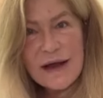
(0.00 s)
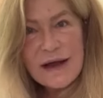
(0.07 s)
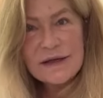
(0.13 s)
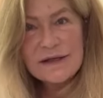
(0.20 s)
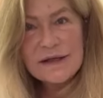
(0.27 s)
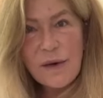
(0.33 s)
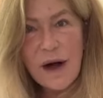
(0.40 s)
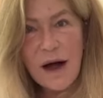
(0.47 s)

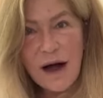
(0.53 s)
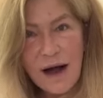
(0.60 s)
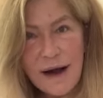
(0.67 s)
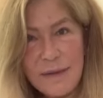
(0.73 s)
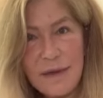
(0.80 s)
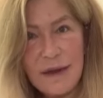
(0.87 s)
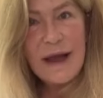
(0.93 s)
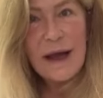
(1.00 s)
So
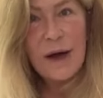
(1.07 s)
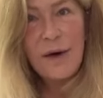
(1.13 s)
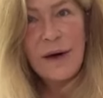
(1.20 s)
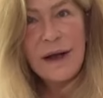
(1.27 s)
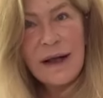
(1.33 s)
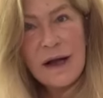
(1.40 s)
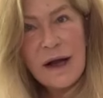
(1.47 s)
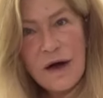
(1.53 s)
I'm
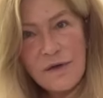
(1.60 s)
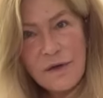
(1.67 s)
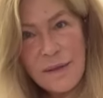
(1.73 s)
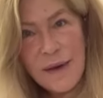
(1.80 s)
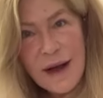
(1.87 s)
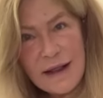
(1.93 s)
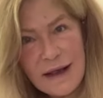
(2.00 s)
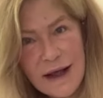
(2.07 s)
layering it over
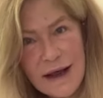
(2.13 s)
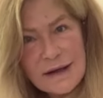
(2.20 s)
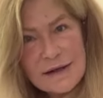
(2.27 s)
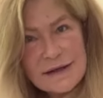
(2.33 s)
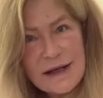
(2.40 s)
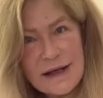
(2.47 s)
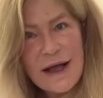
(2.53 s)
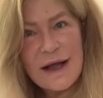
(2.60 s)
my
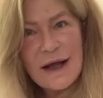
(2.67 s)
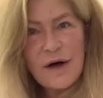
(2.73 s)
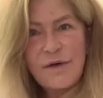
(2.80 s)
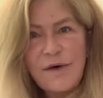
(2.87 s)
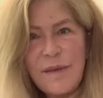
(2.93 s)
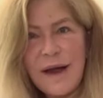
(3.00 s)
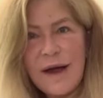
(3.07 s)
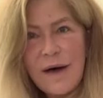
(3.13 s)
legs and
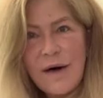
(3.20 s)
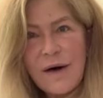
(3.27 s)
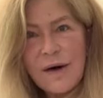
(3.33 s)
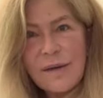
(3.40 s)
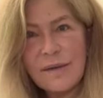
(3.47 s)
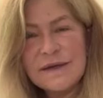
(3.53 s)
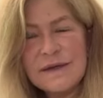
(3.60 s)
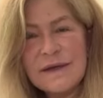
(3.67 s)
over my
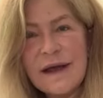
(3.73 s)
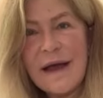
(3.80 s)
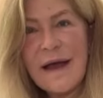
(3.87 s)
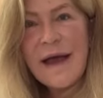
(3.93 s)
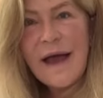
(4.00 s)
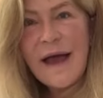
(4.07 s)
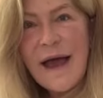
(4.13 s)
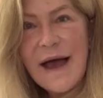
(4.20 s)
arms
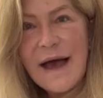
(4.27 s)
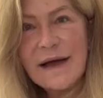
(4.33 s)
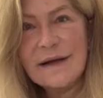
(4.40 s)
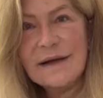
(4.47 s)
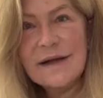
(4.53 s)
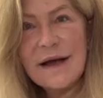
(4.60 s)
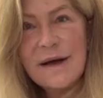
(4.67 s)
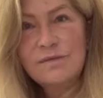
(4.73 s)

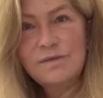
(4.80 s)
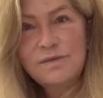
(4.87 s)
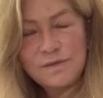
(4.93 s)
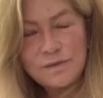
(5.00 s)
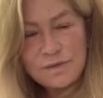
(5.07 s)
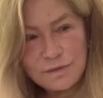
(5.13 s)
and, um,